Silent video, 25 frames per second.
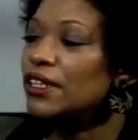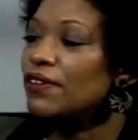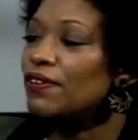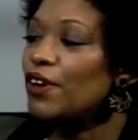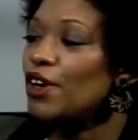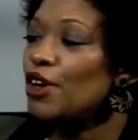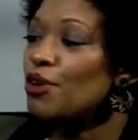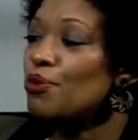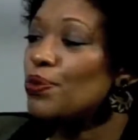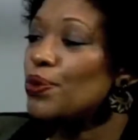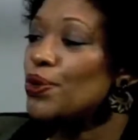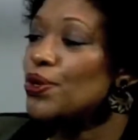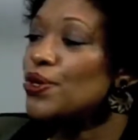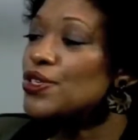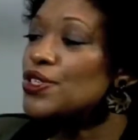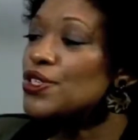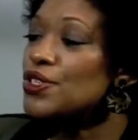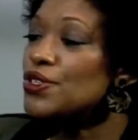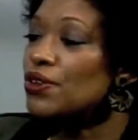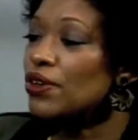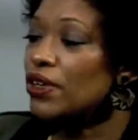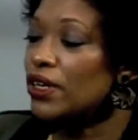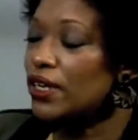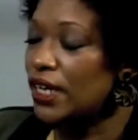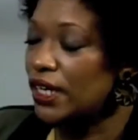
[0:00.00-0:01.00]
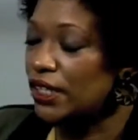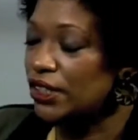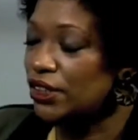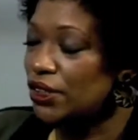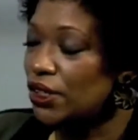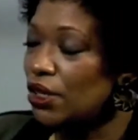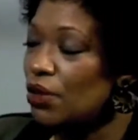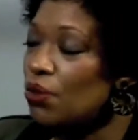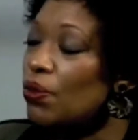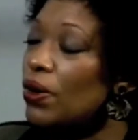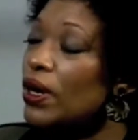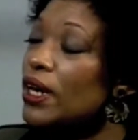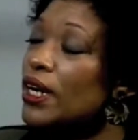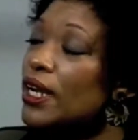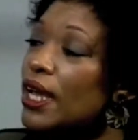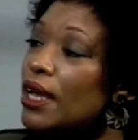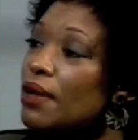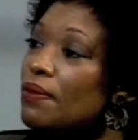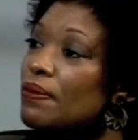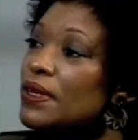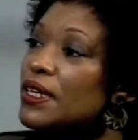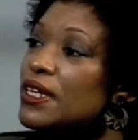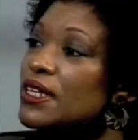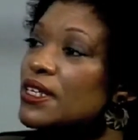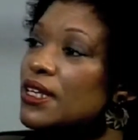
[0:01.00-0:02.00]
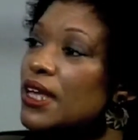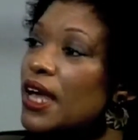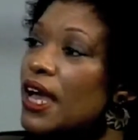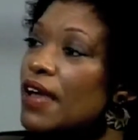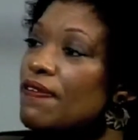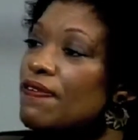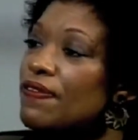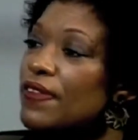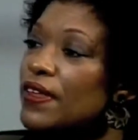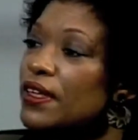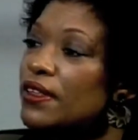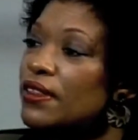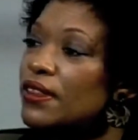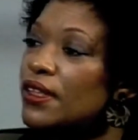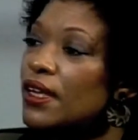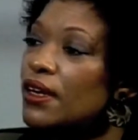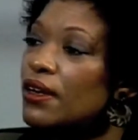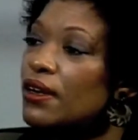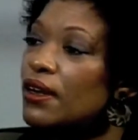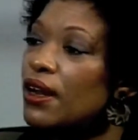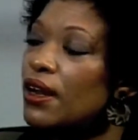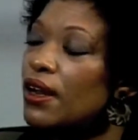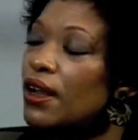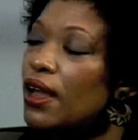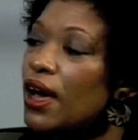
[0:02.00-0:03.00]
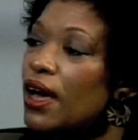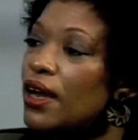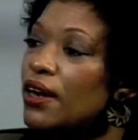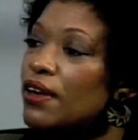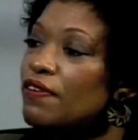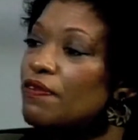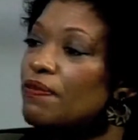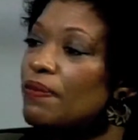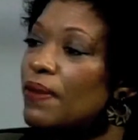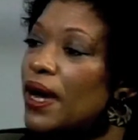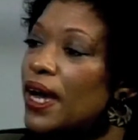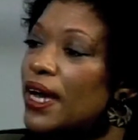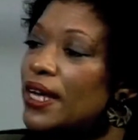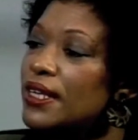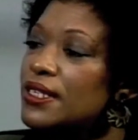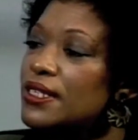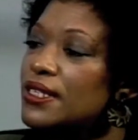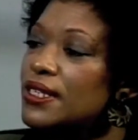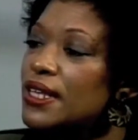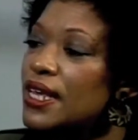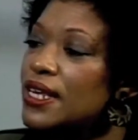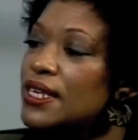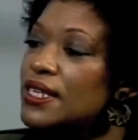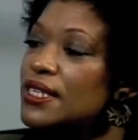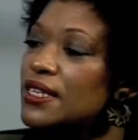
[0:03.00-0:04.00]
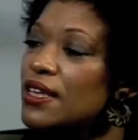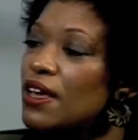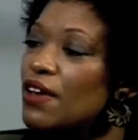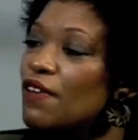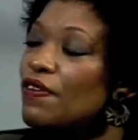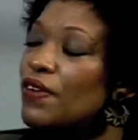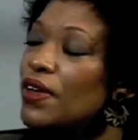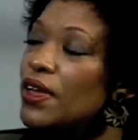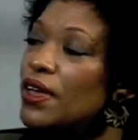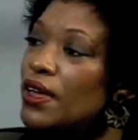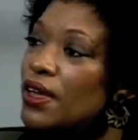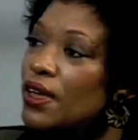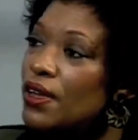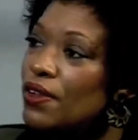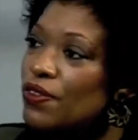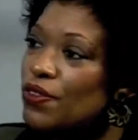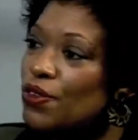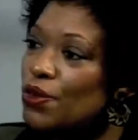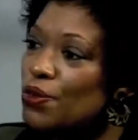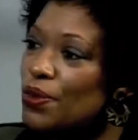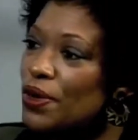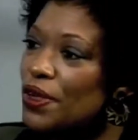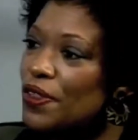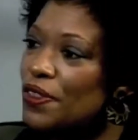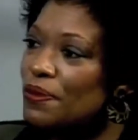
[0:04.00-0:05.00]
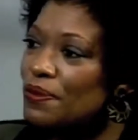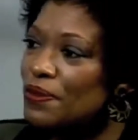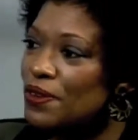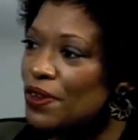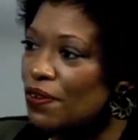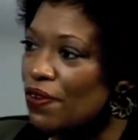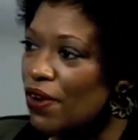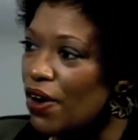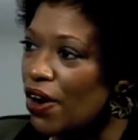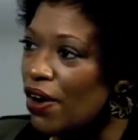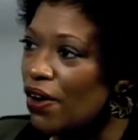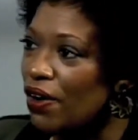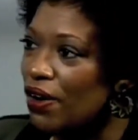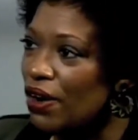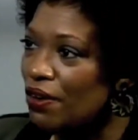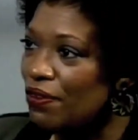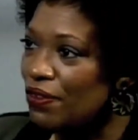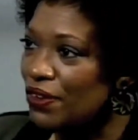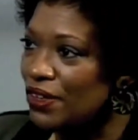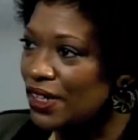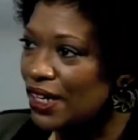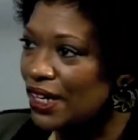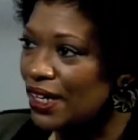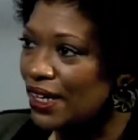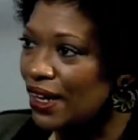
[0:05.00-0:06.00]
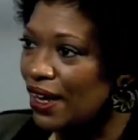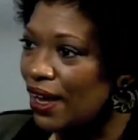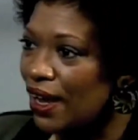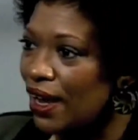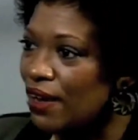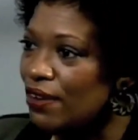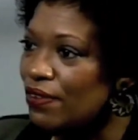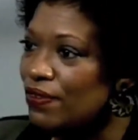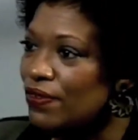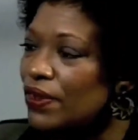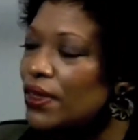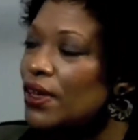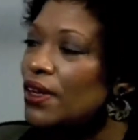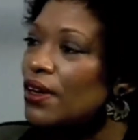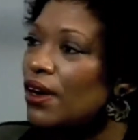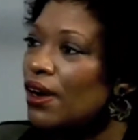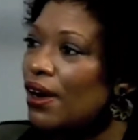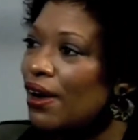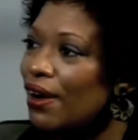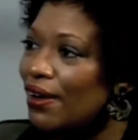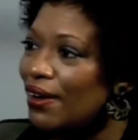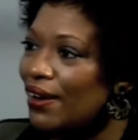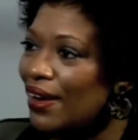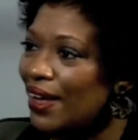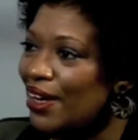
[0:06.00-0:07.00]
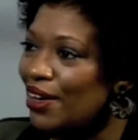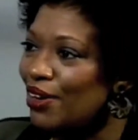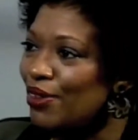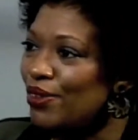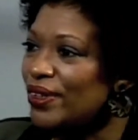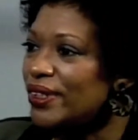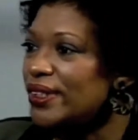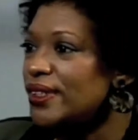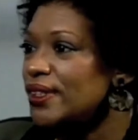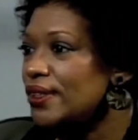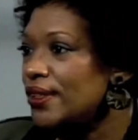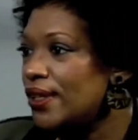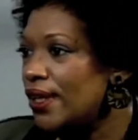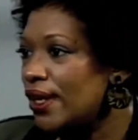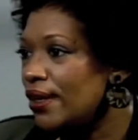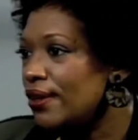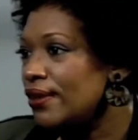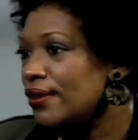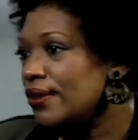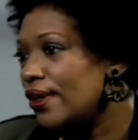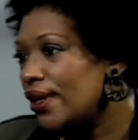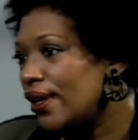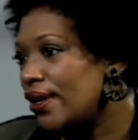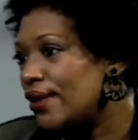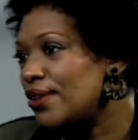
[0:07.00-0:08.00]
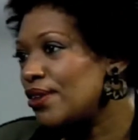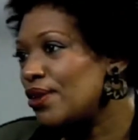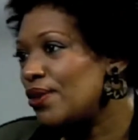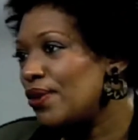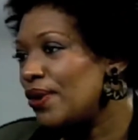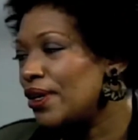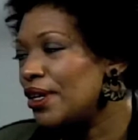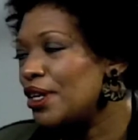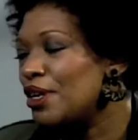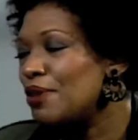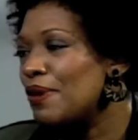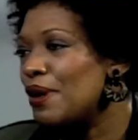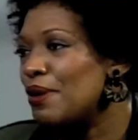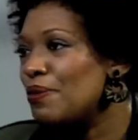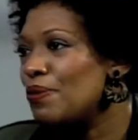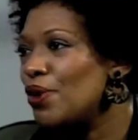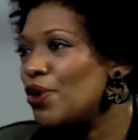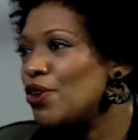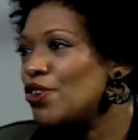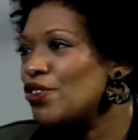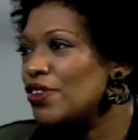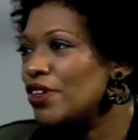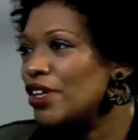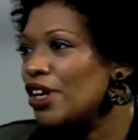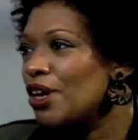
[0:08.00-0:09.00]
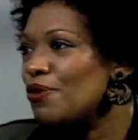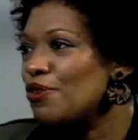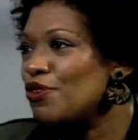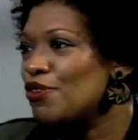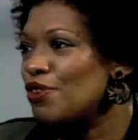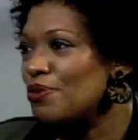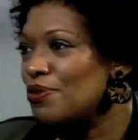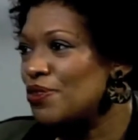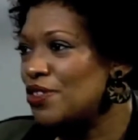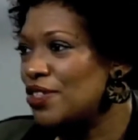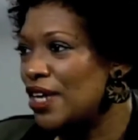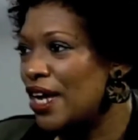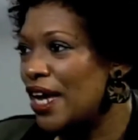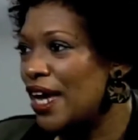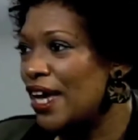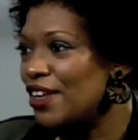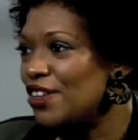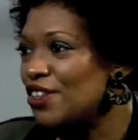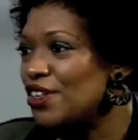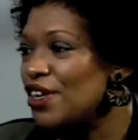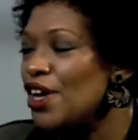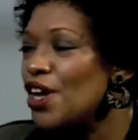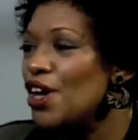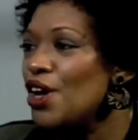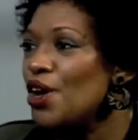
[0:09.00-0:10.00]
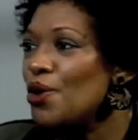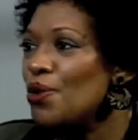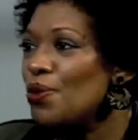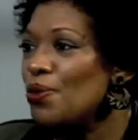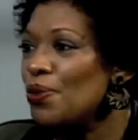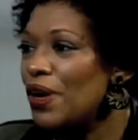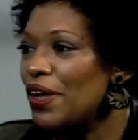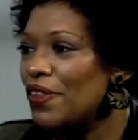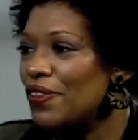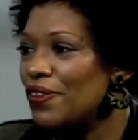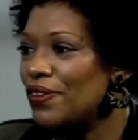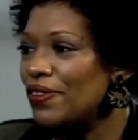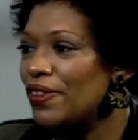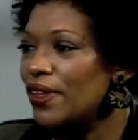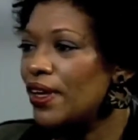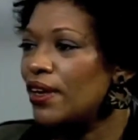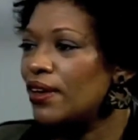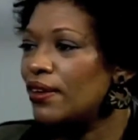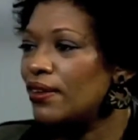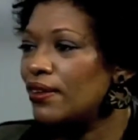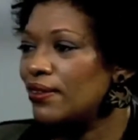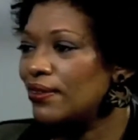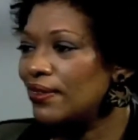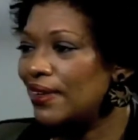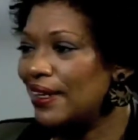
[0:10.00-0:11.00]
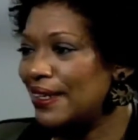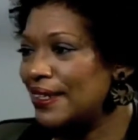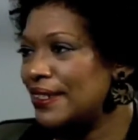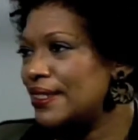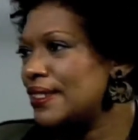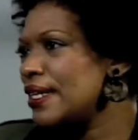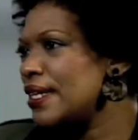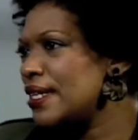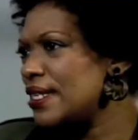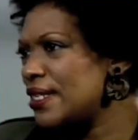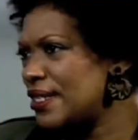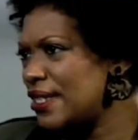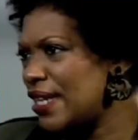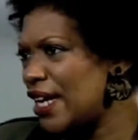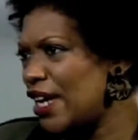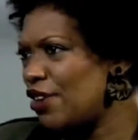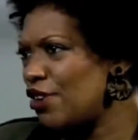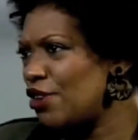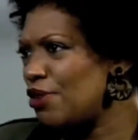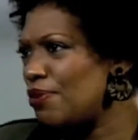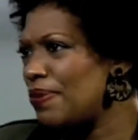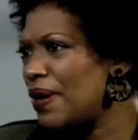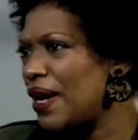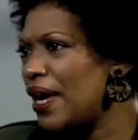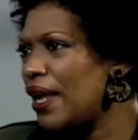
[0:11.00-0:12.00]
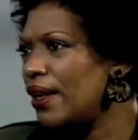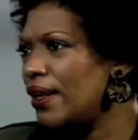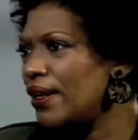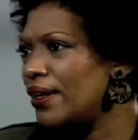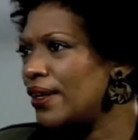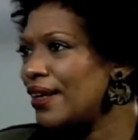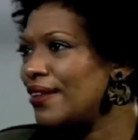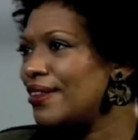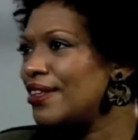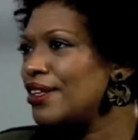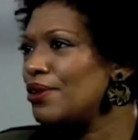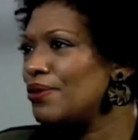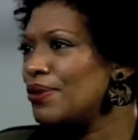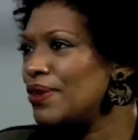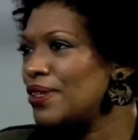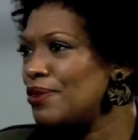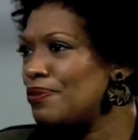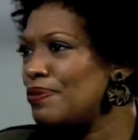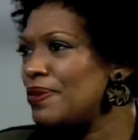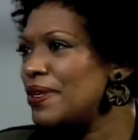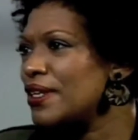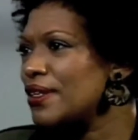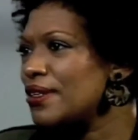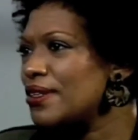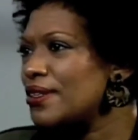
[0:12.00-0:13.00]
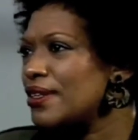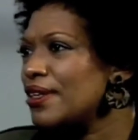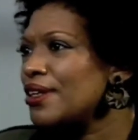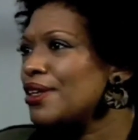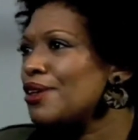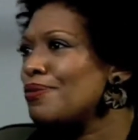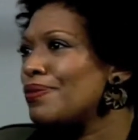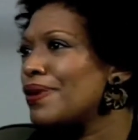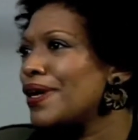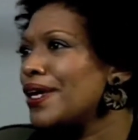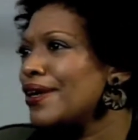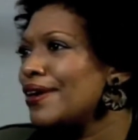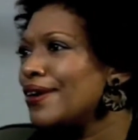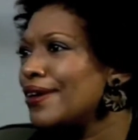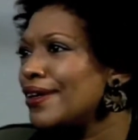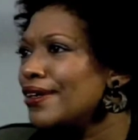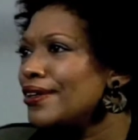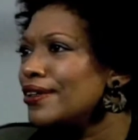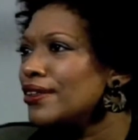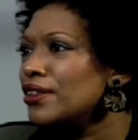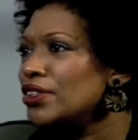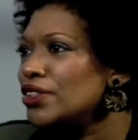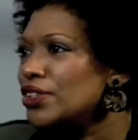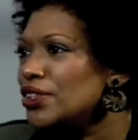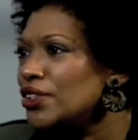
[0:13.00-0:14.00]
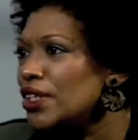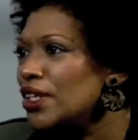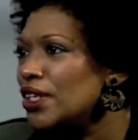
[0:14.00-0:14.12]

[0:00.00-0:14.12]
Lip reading: a very personal connection on one hand, because I think that a lot of my sense of the rhythms of our everyday life, our language, and then consequently in my poetry comes from jazz rather than, like, say, a standard ballad. I think we speak a syncopated English